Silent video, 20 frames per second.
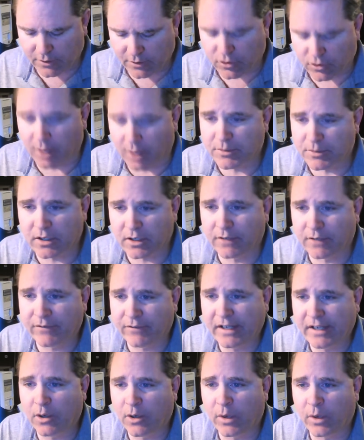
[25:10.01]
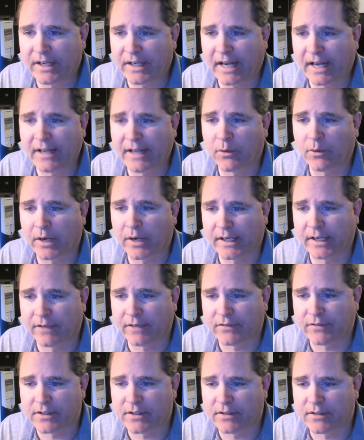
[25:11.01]
Trump's going to veto it anyway
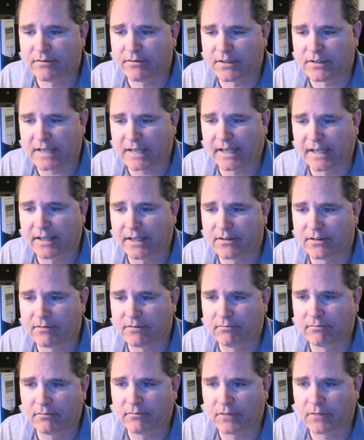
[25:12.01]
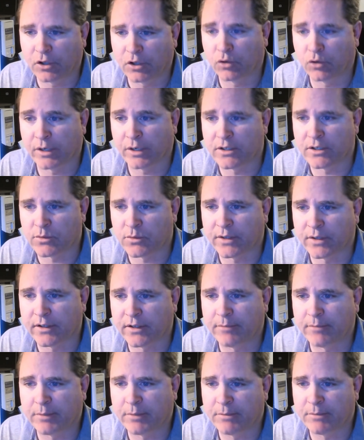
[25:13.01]
if the Senate agrees with it.